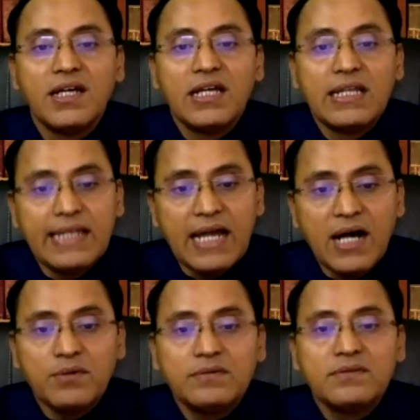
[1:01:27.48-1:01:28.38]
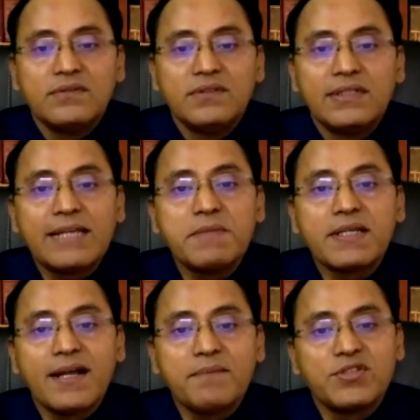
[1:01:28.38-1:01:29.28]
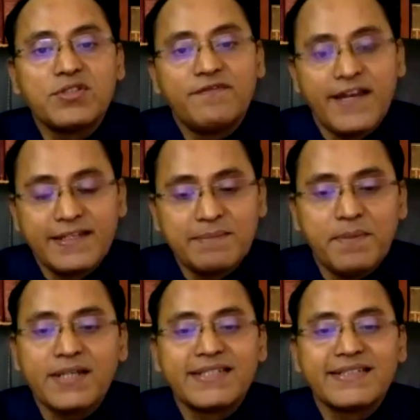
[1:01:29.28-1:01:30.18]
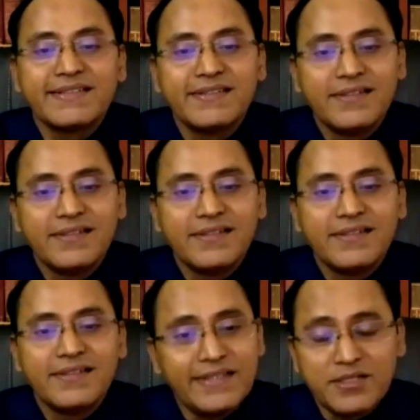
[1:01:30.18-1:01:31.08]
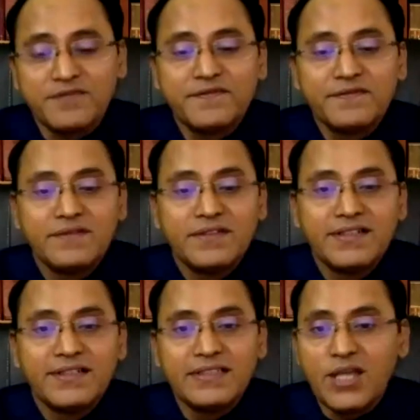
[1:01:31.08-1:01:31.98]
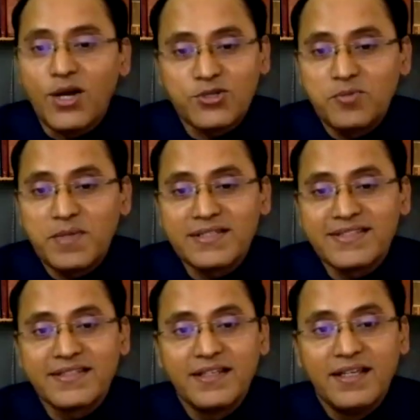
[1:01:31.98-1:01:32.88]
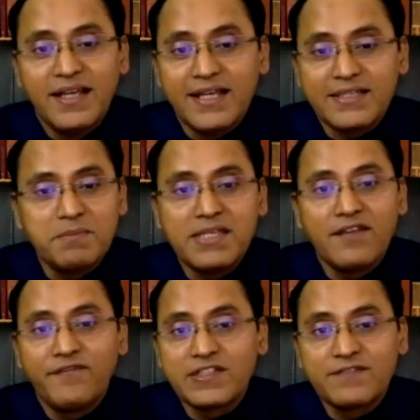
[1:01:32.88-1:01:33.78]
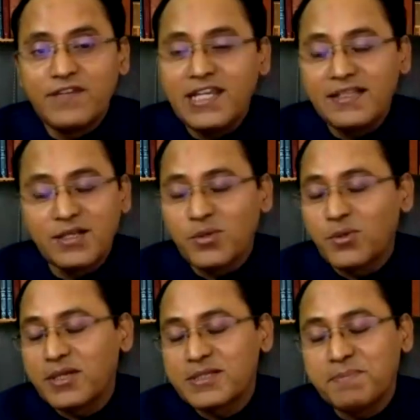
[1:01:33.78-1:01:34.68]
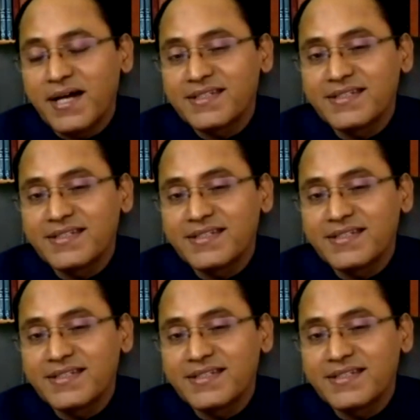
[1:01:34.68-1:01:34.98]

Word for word: Now, let me come to the final part, that of the arguments, as many of us feel the glorious part.